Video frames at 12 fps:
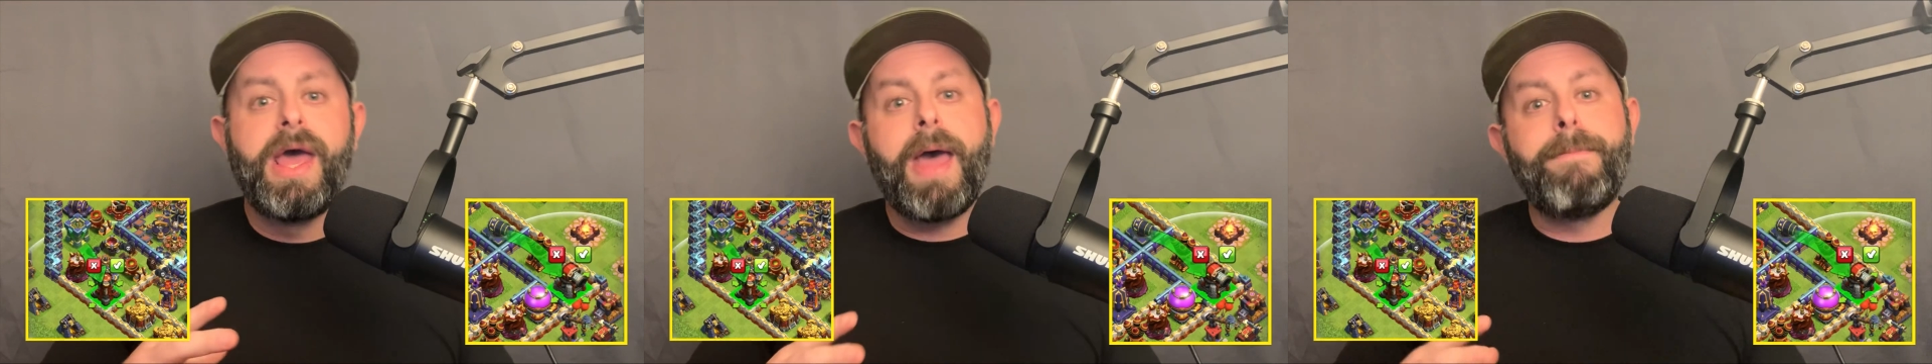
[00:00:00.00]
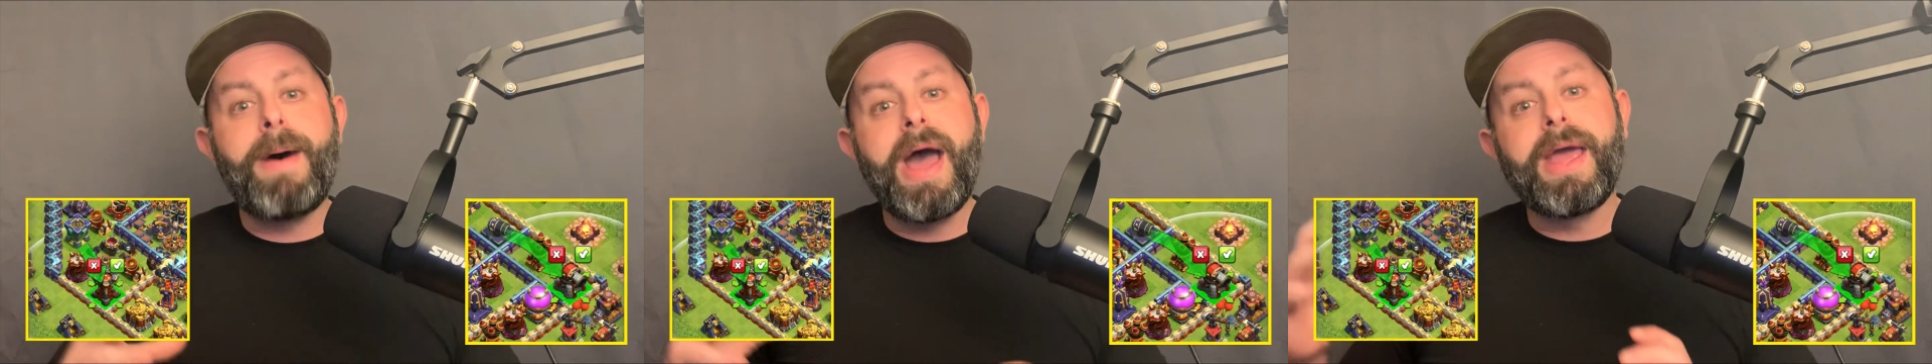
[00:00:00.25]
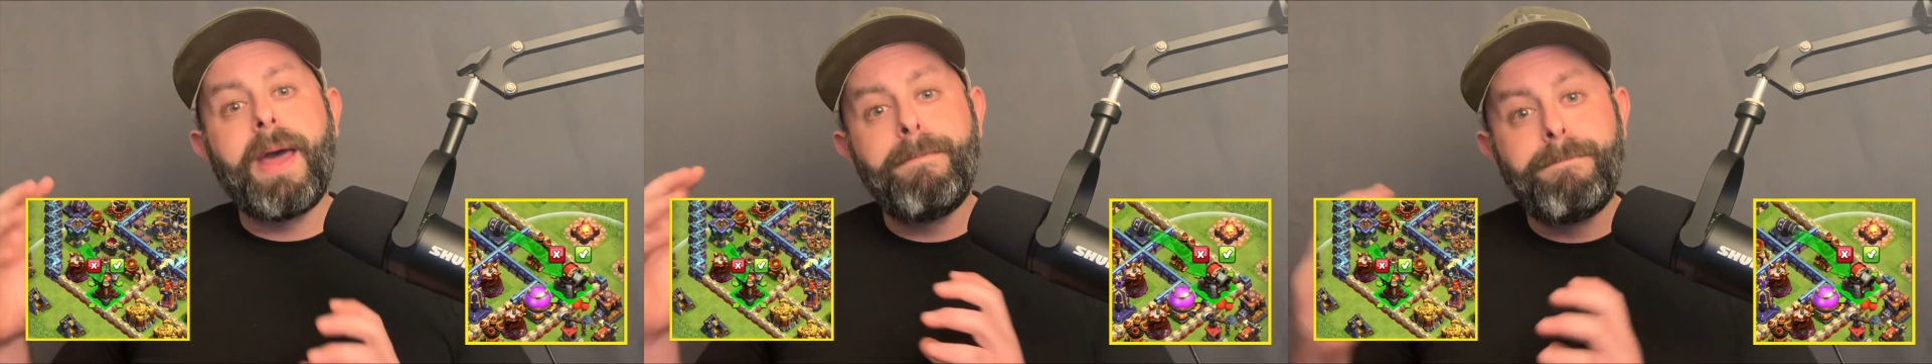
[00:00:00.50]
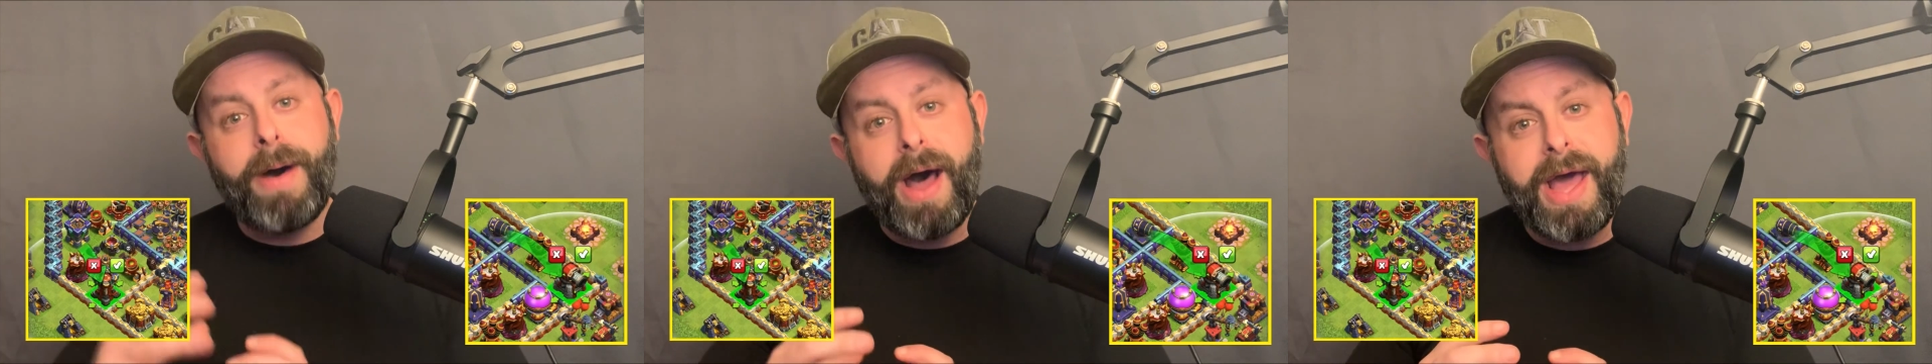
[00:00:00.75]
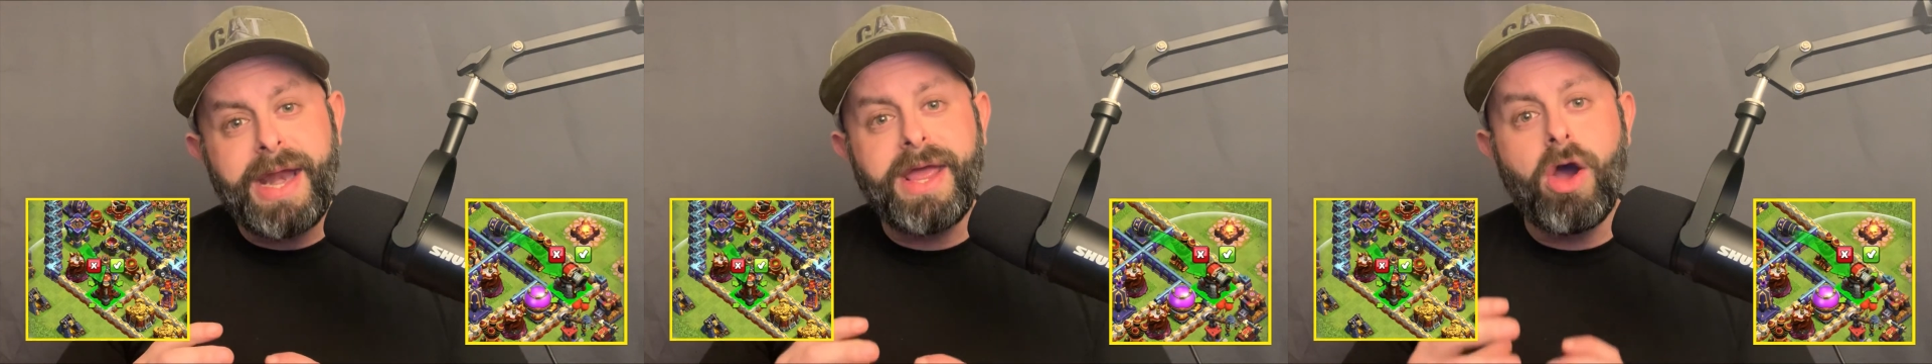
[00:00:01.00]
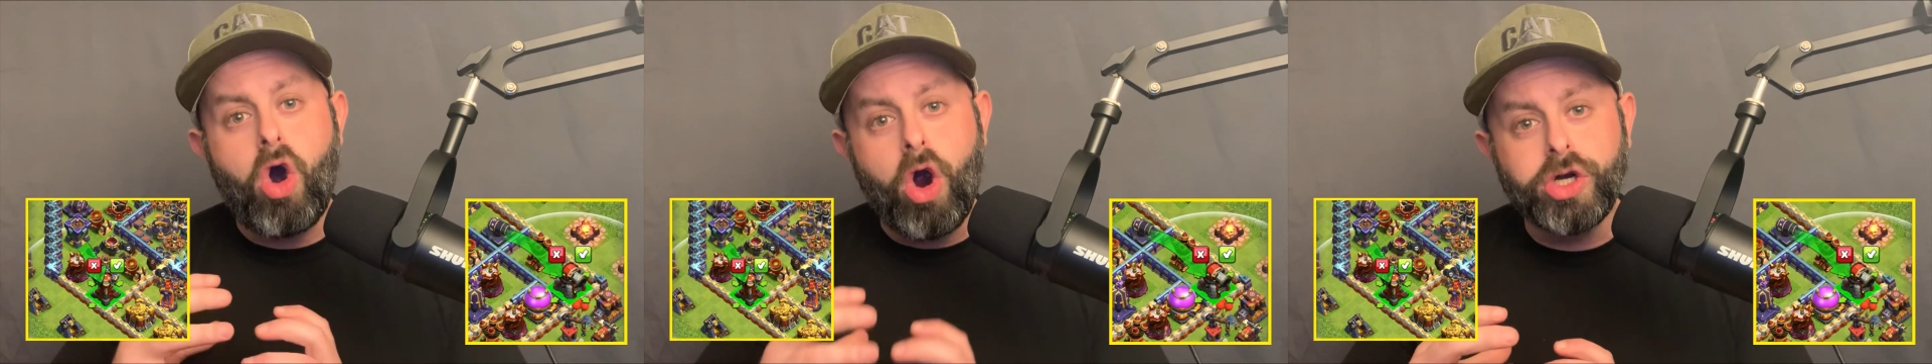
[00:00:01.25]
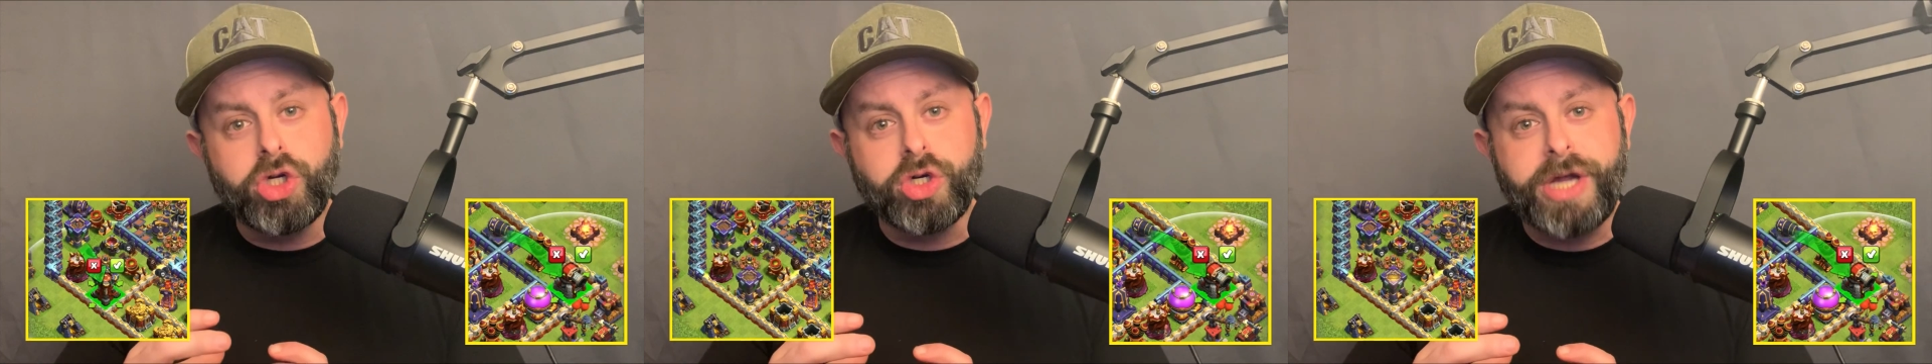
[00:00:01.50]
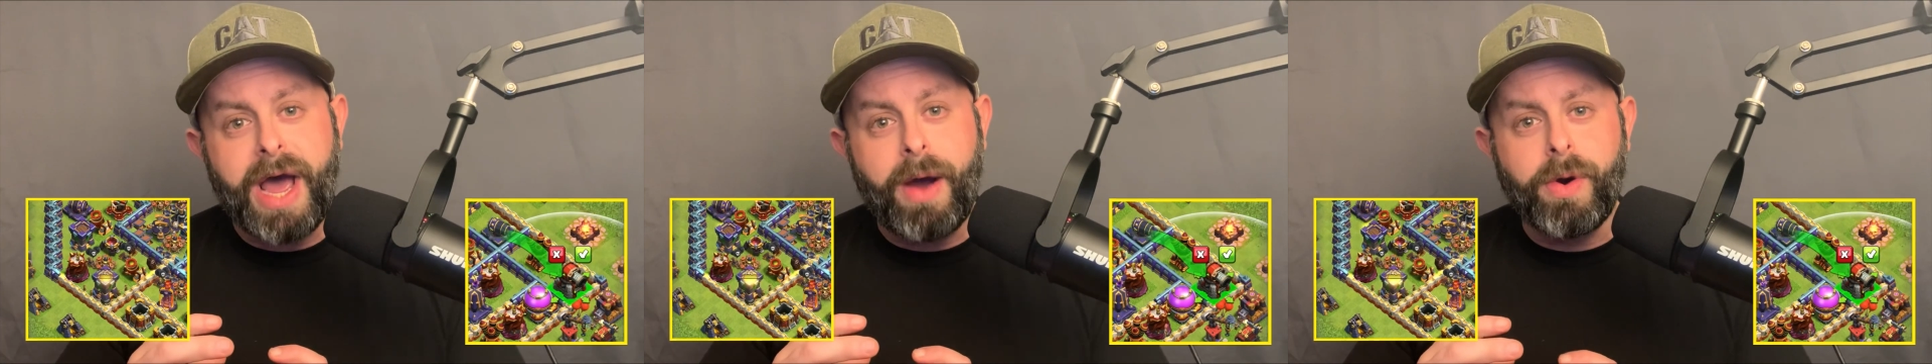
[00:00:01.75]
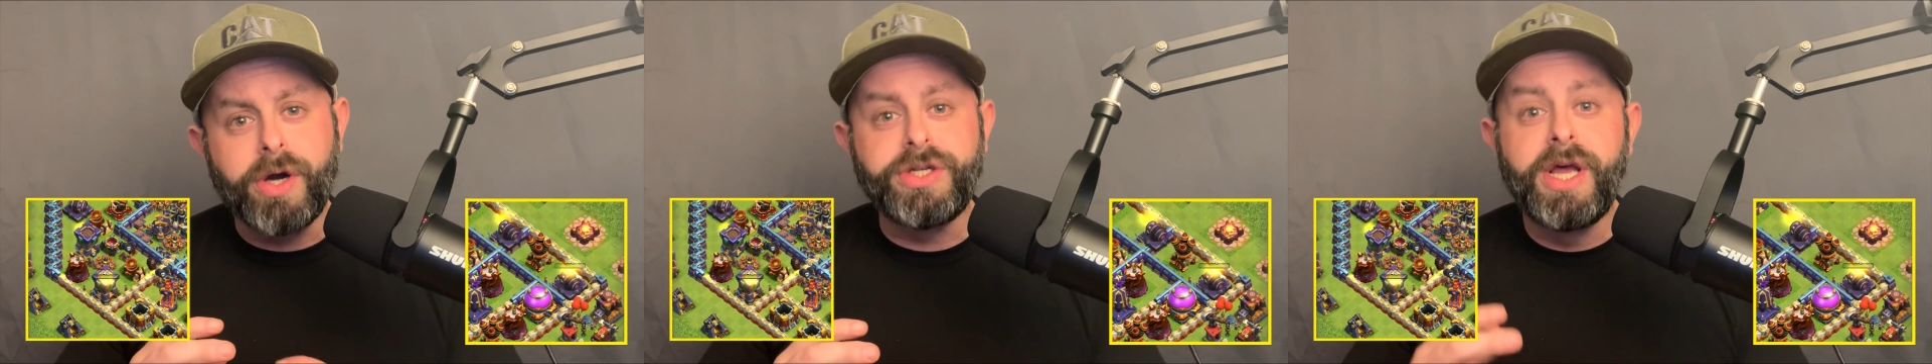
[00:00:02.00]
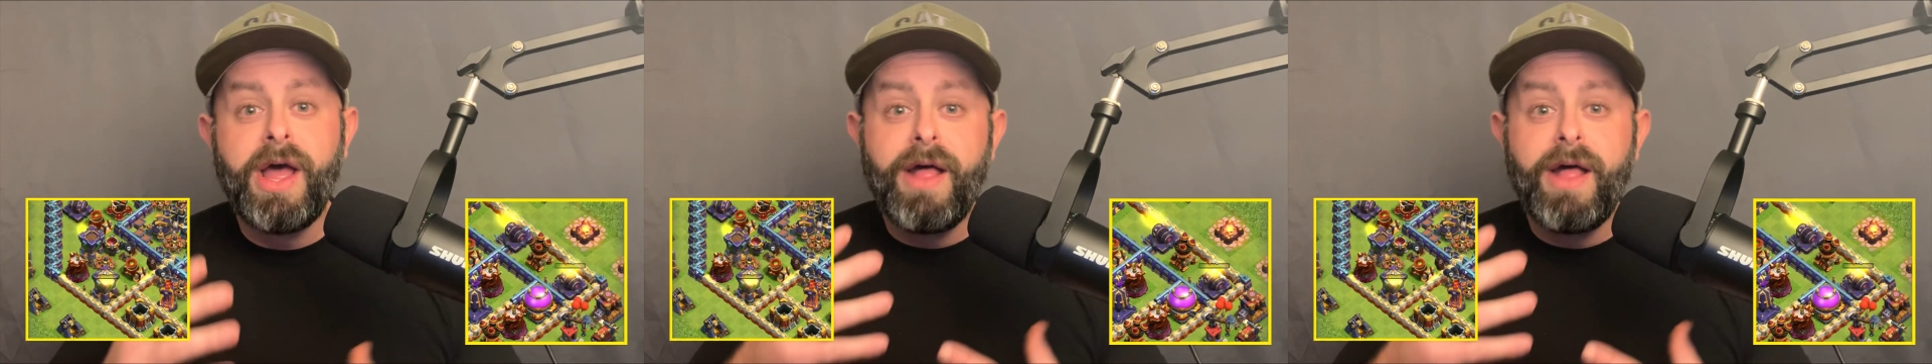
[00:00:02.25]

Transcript: and by combining archer towers.